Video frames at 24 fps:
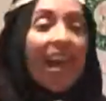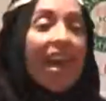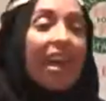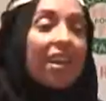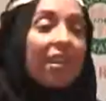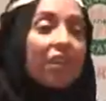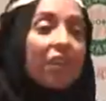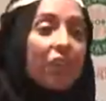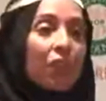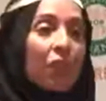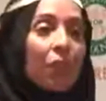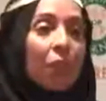
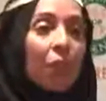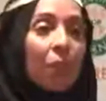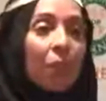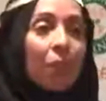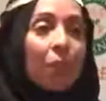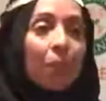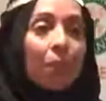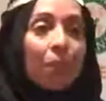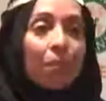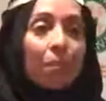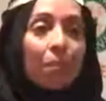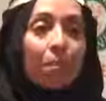
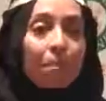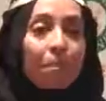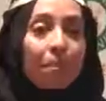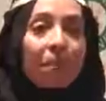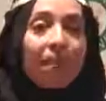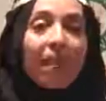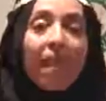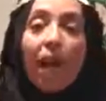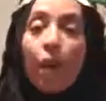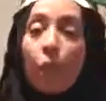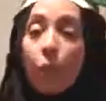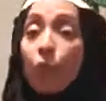So
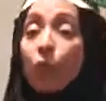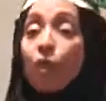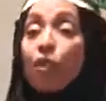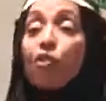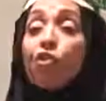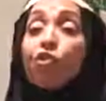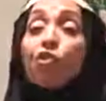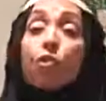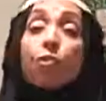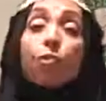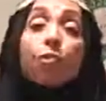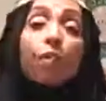now we're in
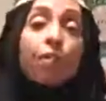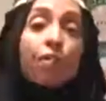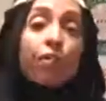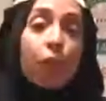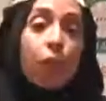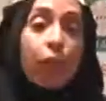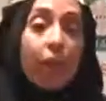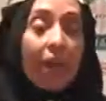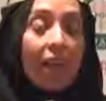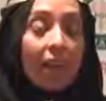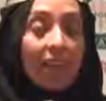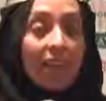June of
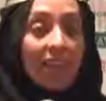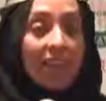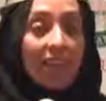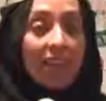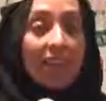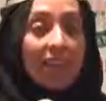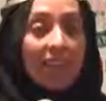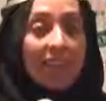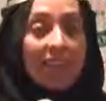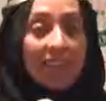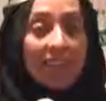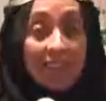
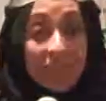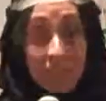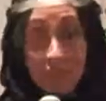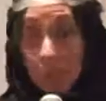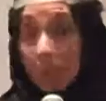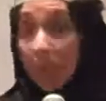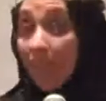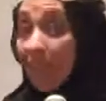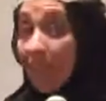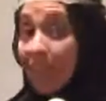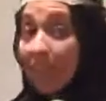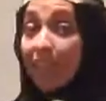2009. So we're
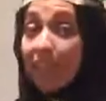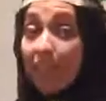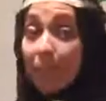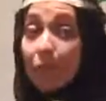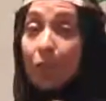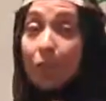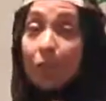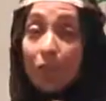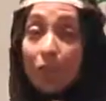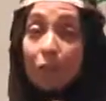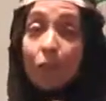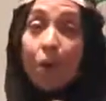getting
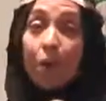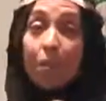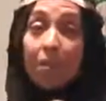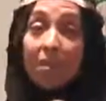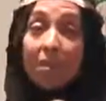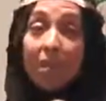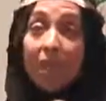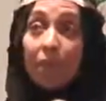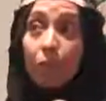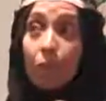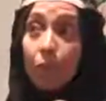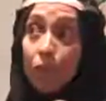close to
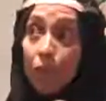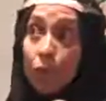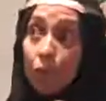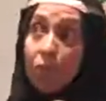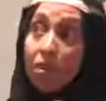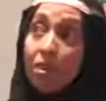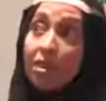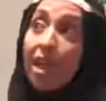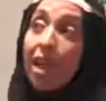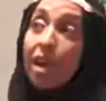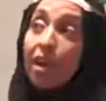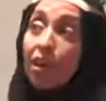Ramadan, which was
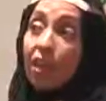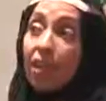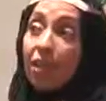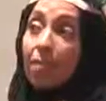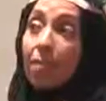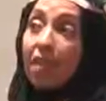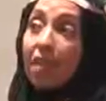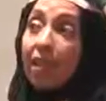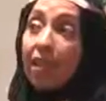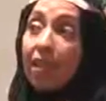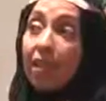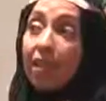now going to
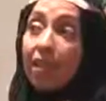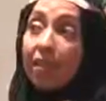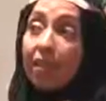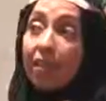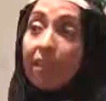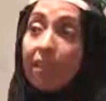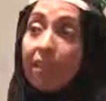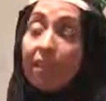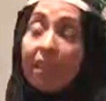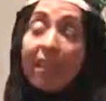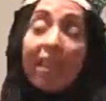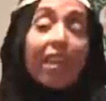be
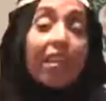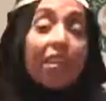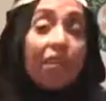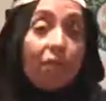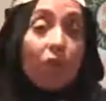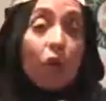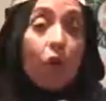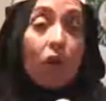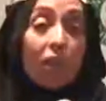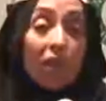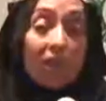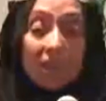at the end of
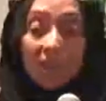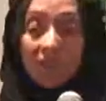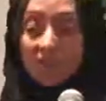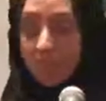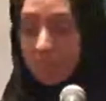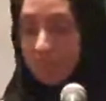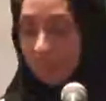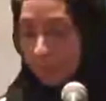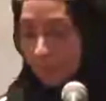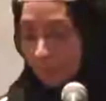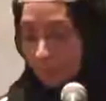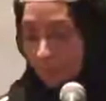August.
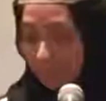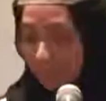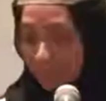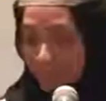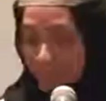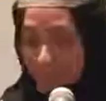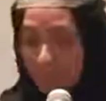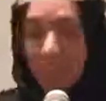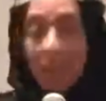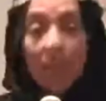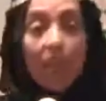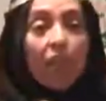
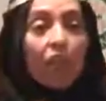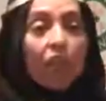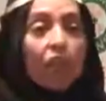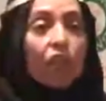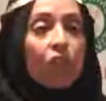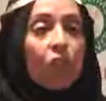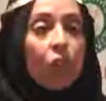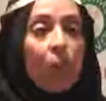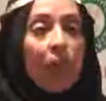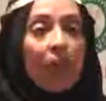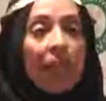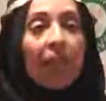
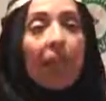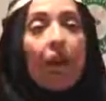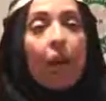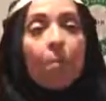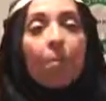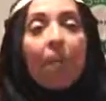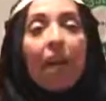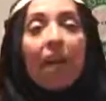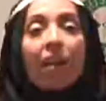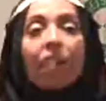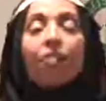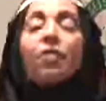So I come
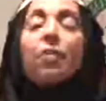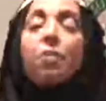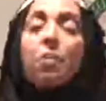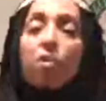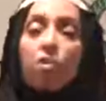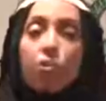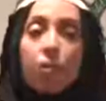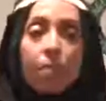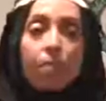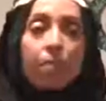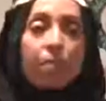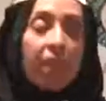back from a
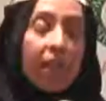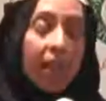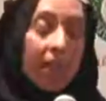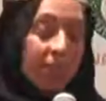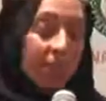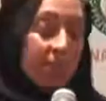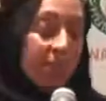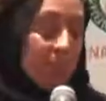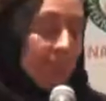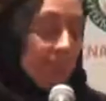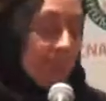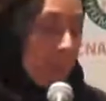trip to
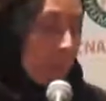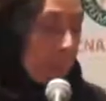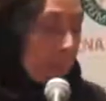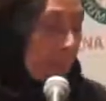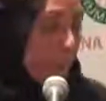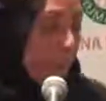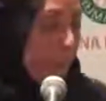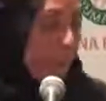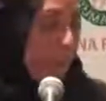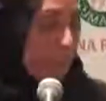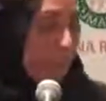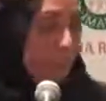LA,
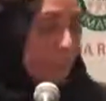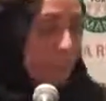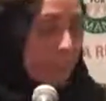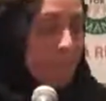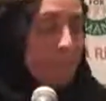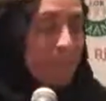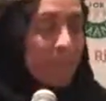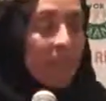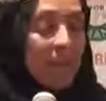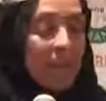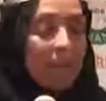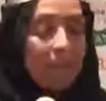
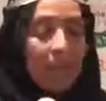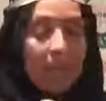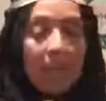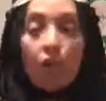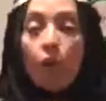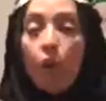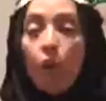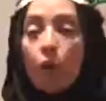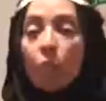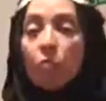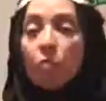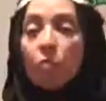and my
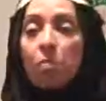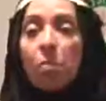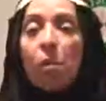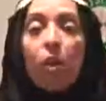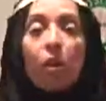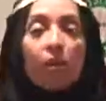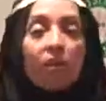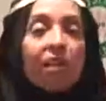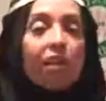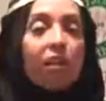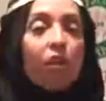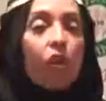car was
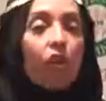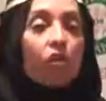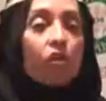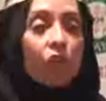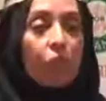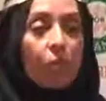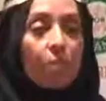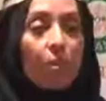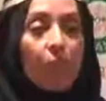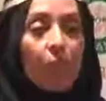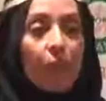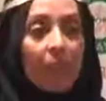parked in
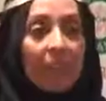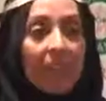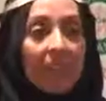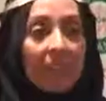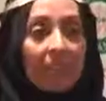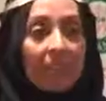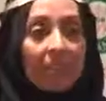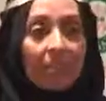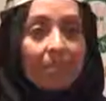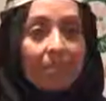long-term parking.